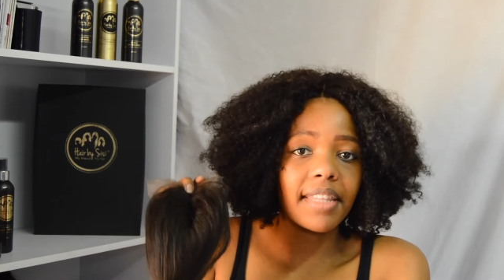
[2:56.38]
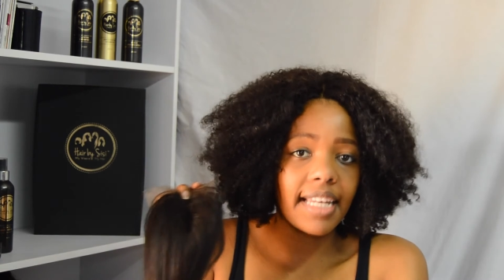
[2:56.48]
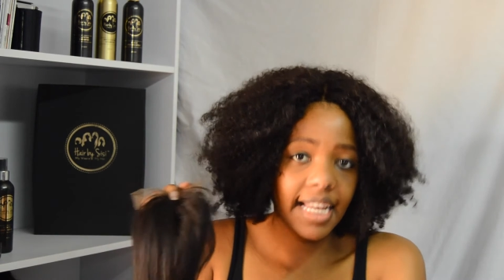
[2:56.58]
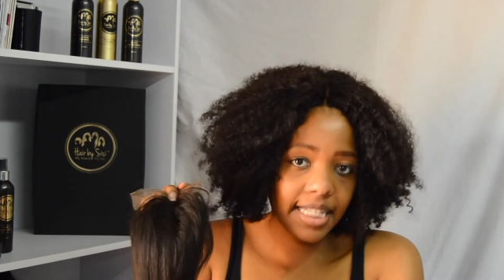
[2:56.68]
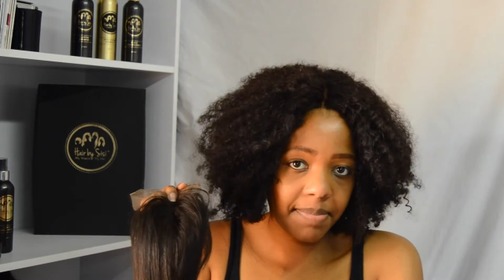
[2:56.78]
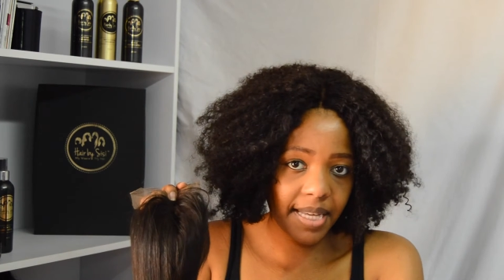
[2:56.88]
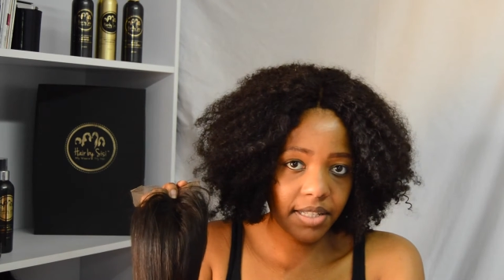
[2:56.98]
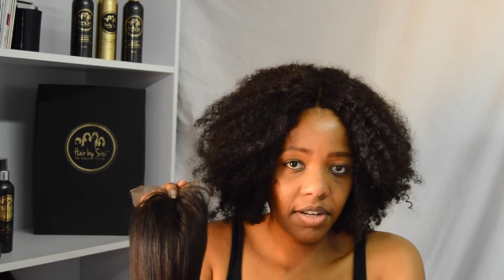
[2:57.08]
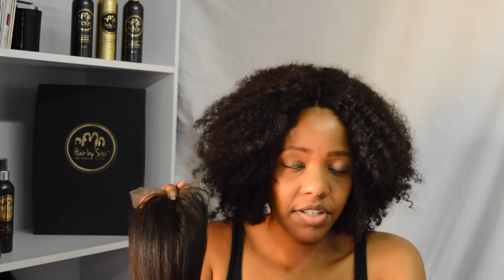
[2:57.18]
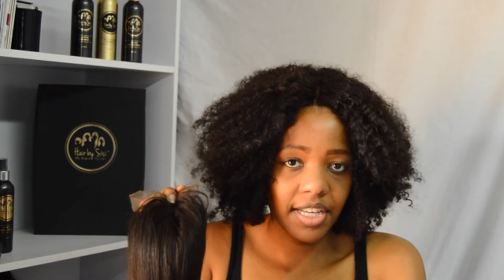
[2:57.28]
the lace base
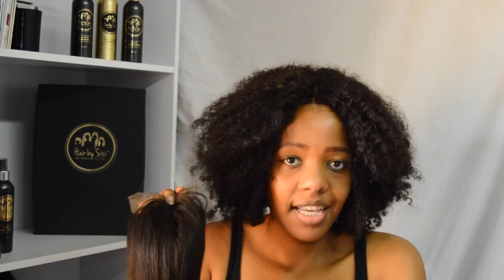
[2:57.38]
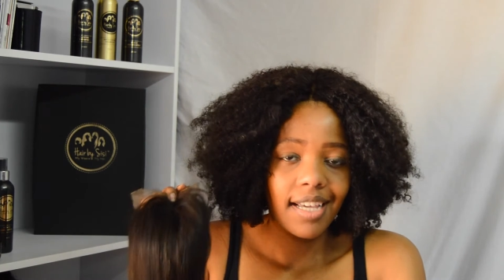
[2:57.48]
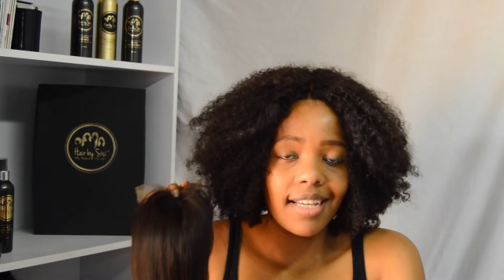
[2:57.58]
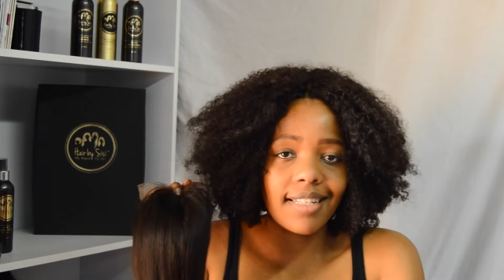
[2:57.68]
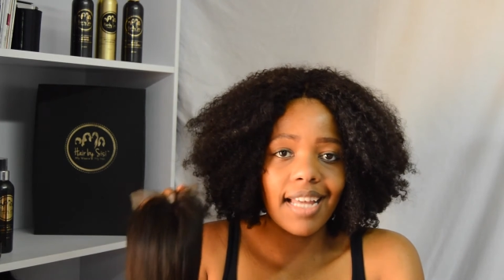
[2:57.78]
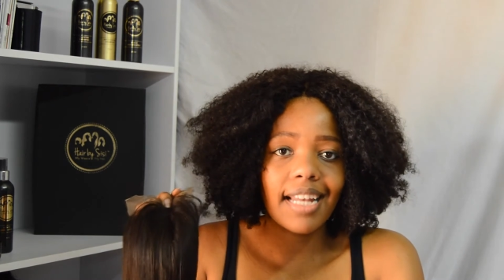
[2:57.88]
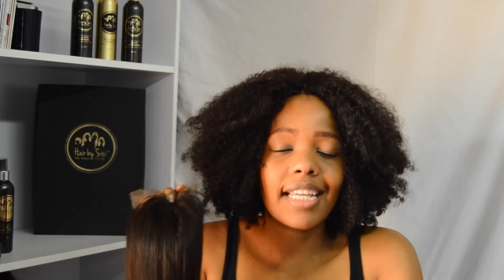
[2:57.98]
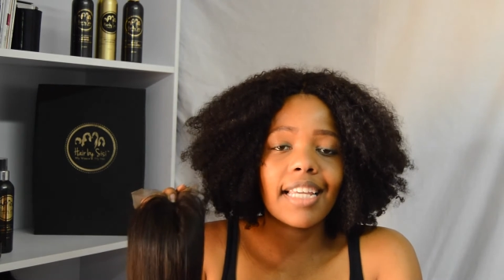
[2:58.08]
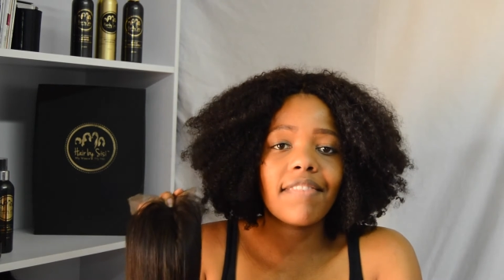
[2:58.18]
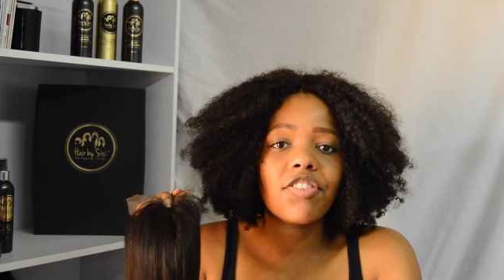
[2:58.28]
closure is that
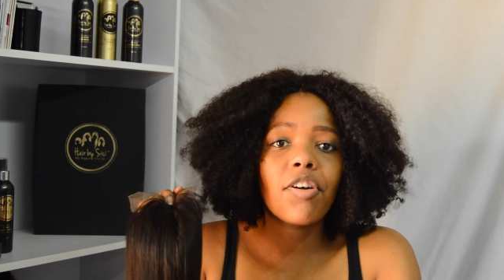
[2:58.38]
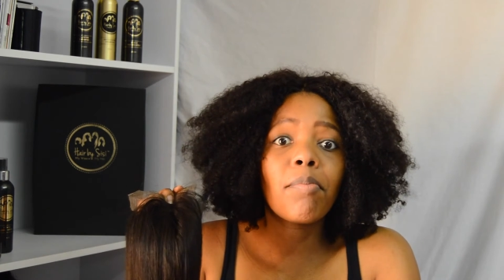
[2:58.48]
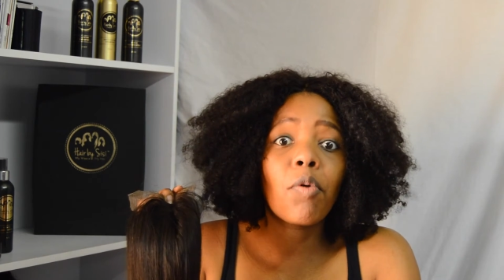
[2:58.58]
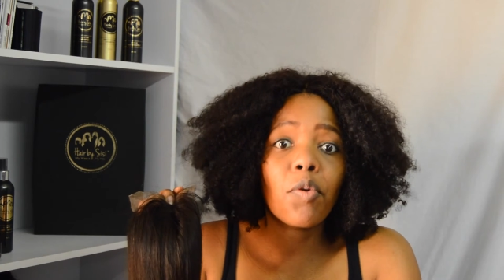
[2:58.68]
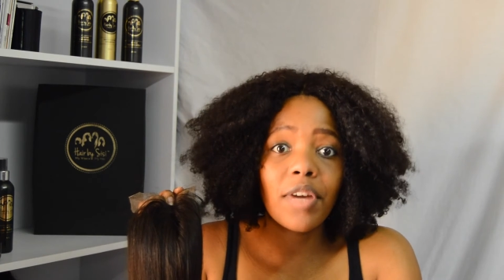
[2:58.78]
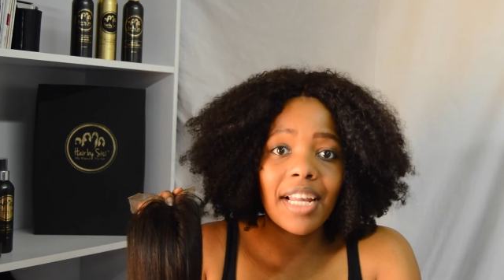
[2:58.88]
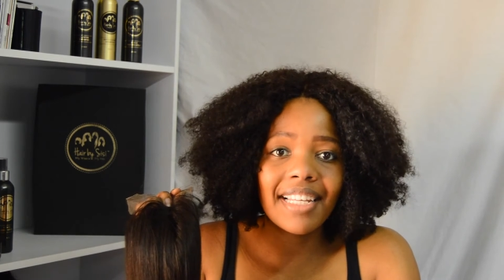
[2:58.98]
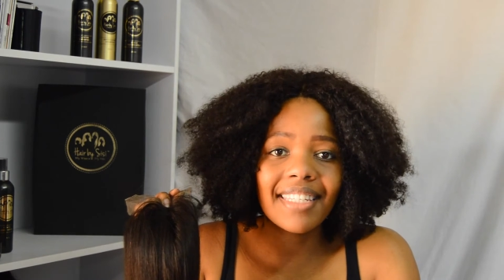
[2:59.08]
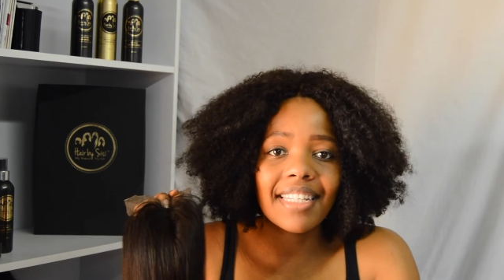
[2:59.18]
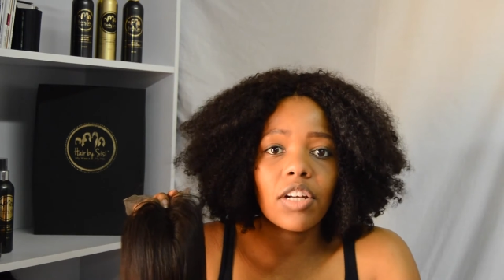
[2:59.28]
it gives you a more
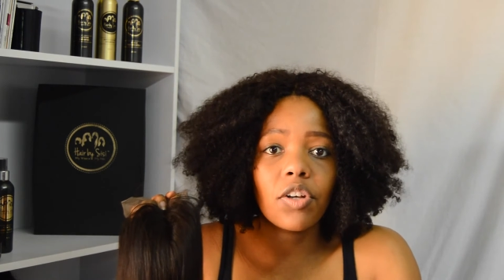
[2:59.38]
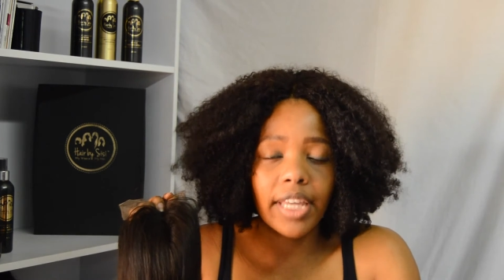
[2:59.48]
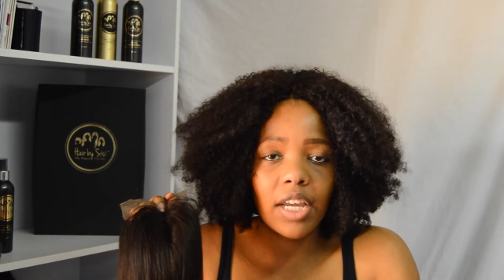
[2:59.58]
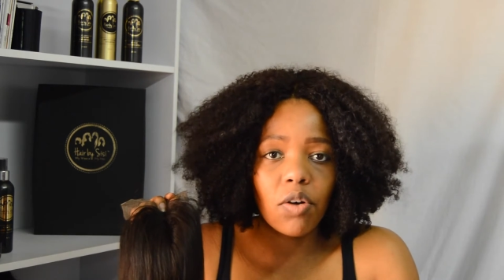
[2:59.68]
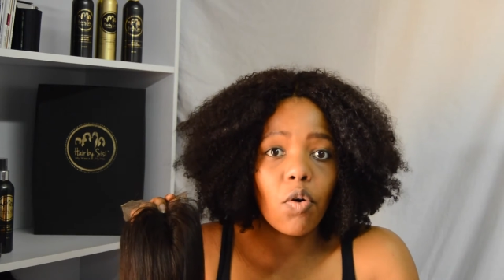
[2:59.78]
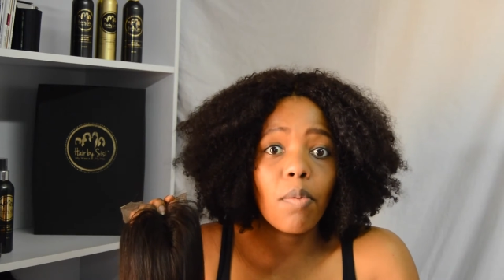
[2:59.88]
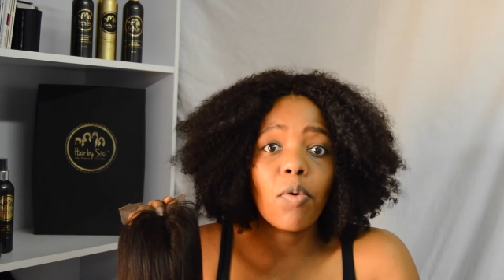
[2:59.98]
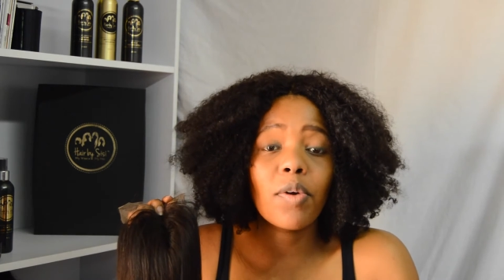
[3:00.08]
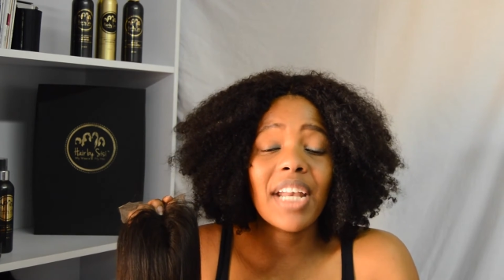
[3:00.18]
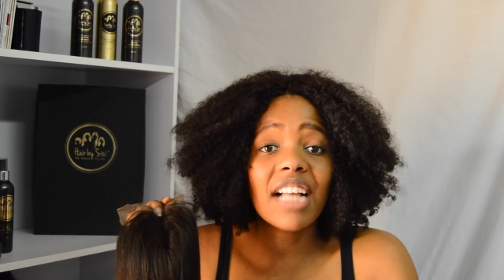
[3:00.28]
realistic looking or
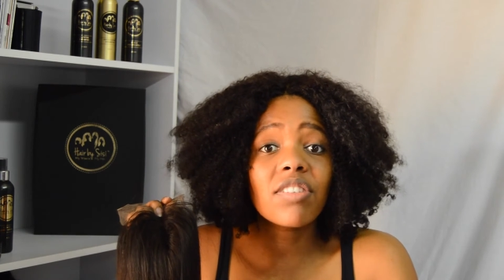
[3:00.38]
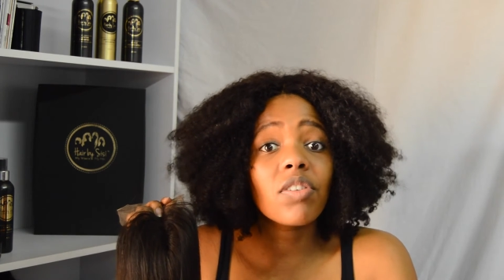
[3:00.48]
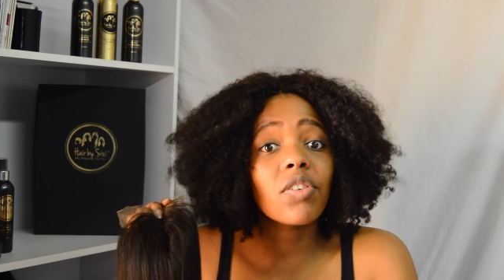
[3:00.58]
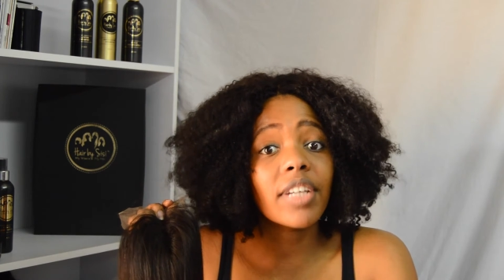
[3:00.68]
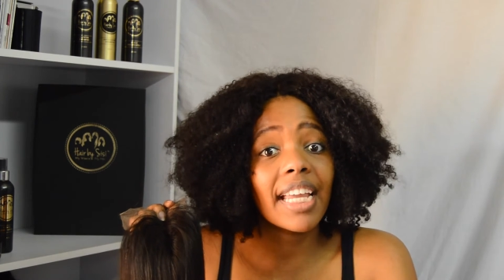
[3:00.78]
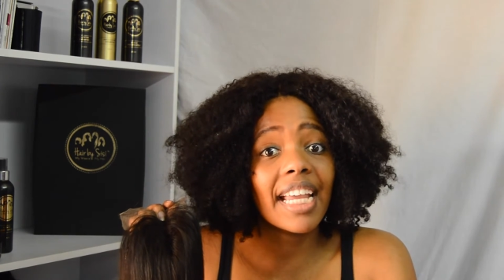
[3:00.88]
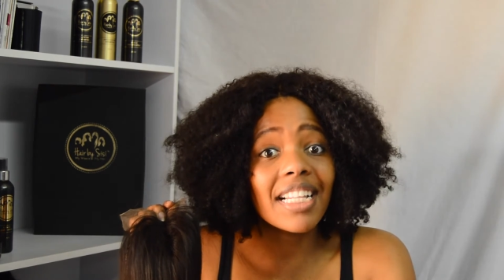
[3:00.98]
more natural looking